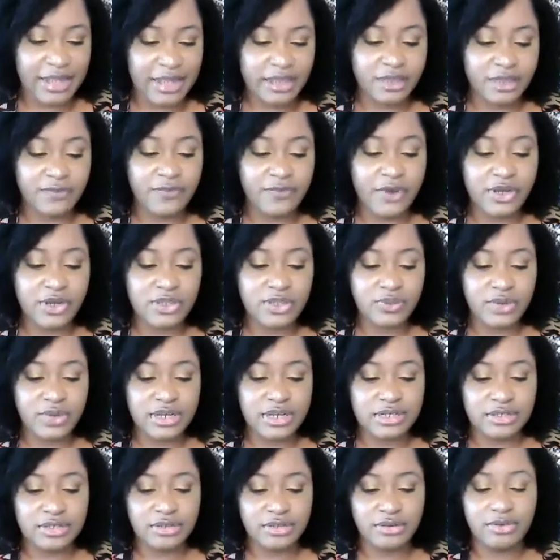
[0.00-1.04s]
The first one
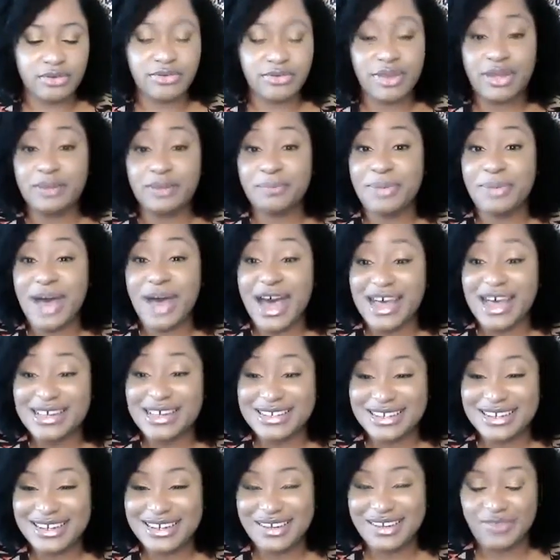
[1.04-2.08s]
is to create a
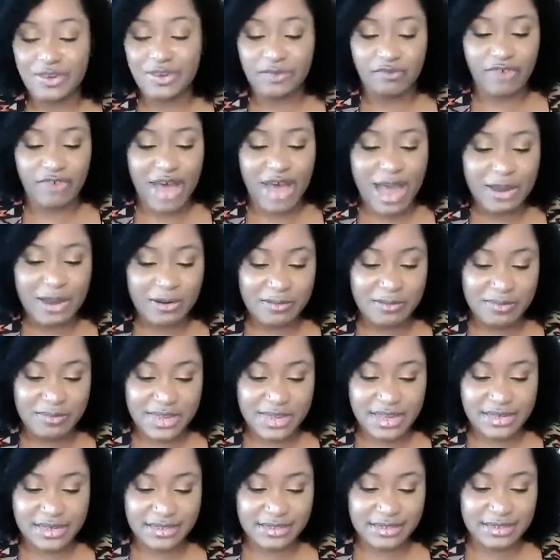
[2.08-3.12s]
positive
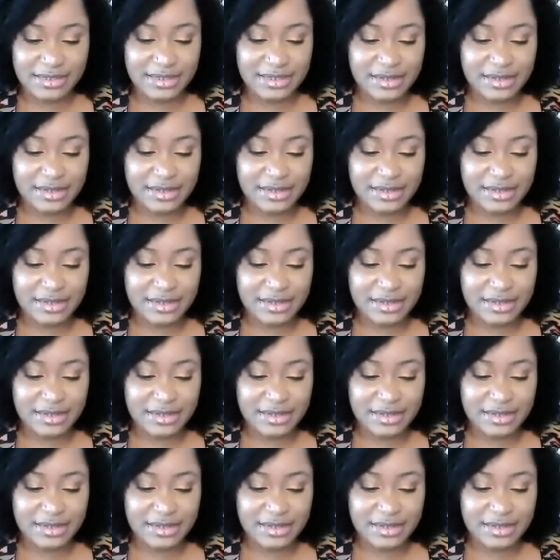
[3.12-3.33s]
environment.